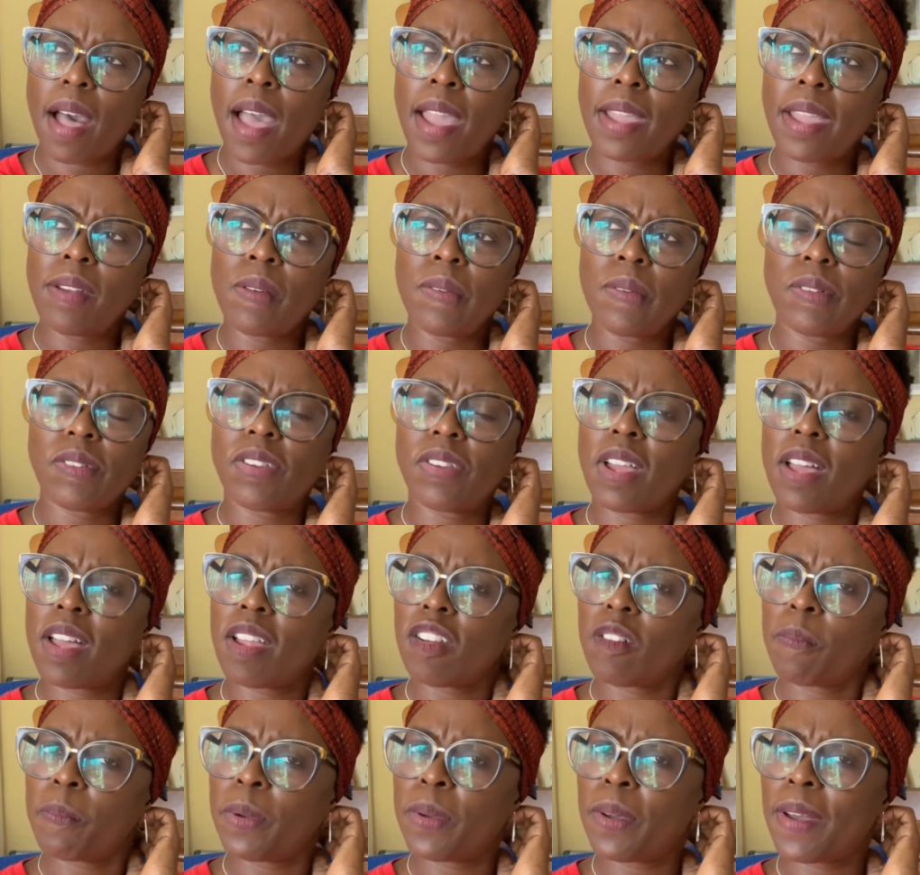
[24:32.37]
don't
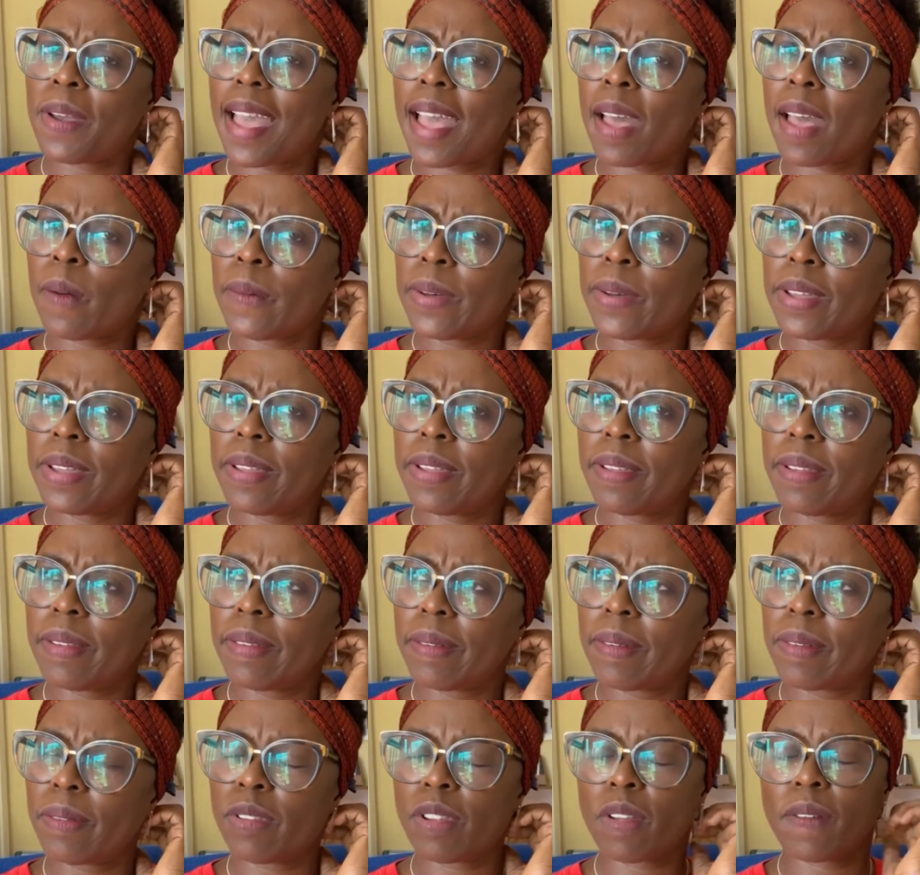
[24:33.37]
charge per hour.
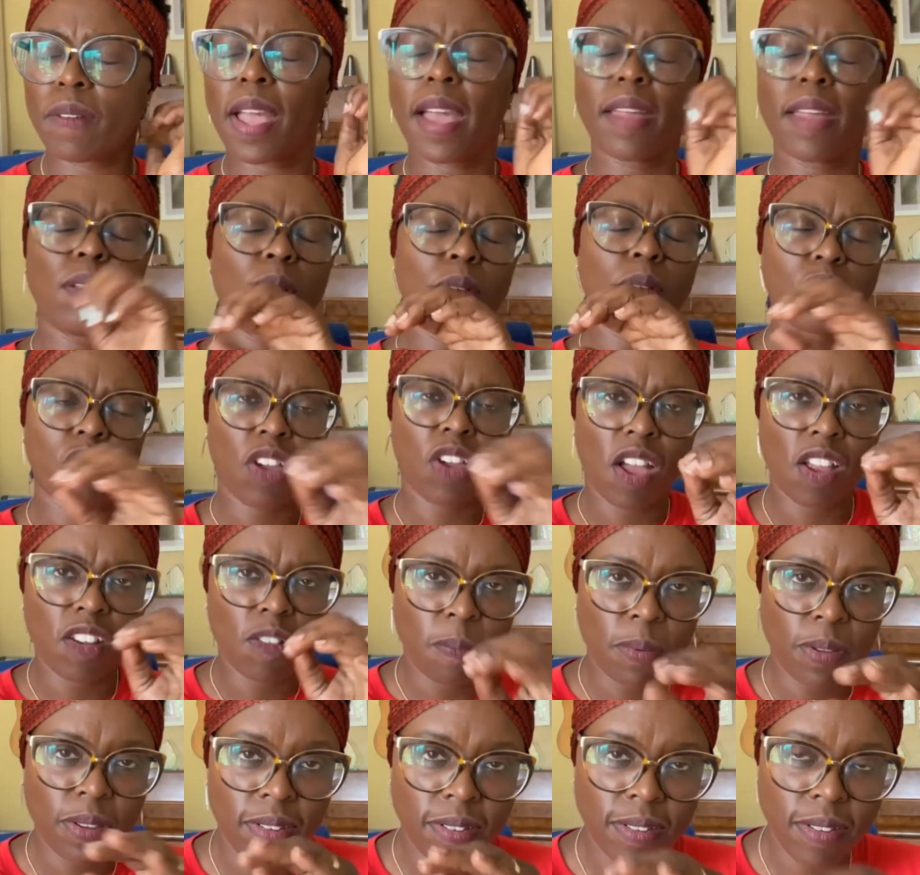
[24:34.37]
Sorry, I don't charge
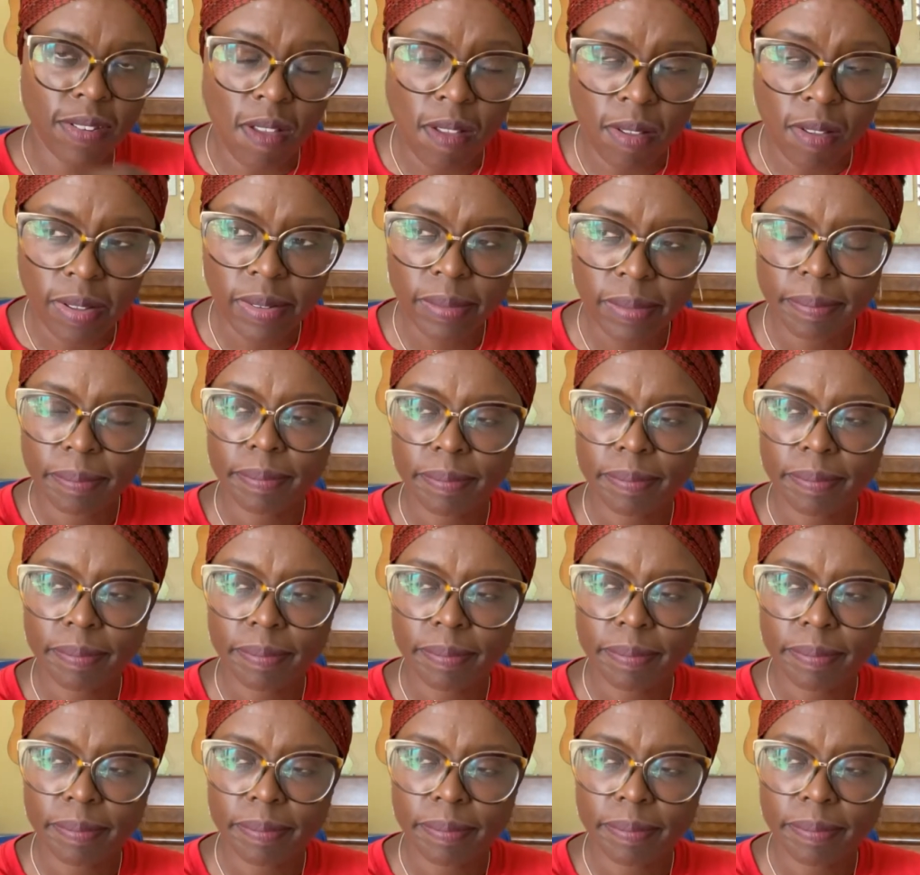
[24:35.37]
per song.